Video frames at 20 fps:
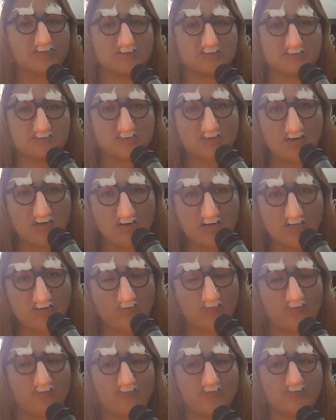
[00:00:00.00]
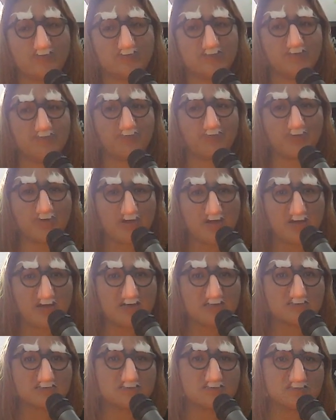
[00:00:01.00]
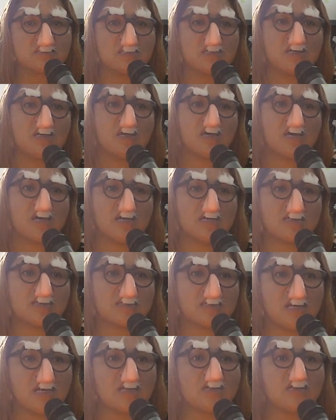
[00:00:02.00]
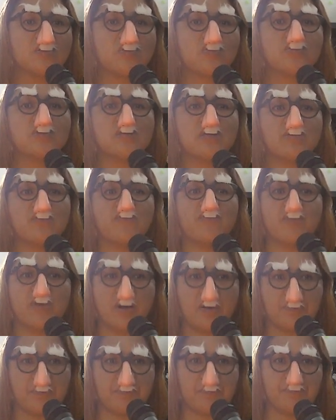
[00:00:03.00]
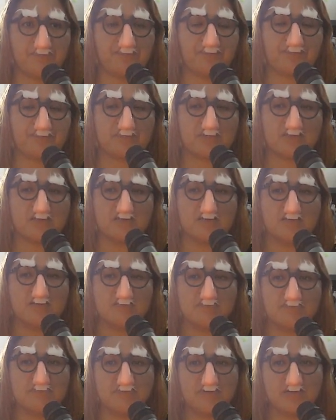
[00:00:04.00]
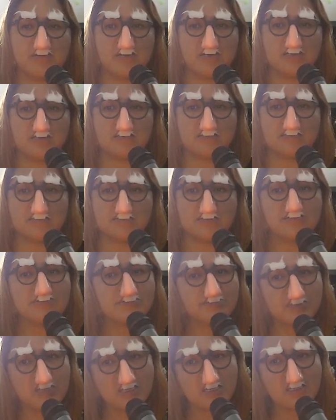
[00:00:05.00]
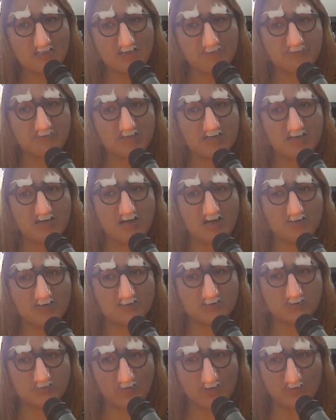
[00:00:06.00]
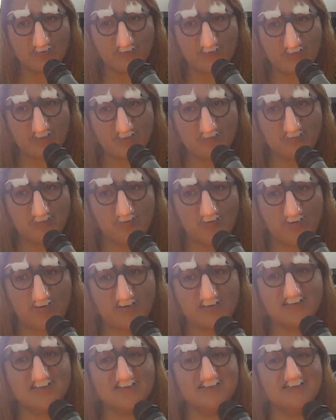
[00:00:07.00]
start, we feel depressed and tend to give up. But good thing I'm not a housewife anymore.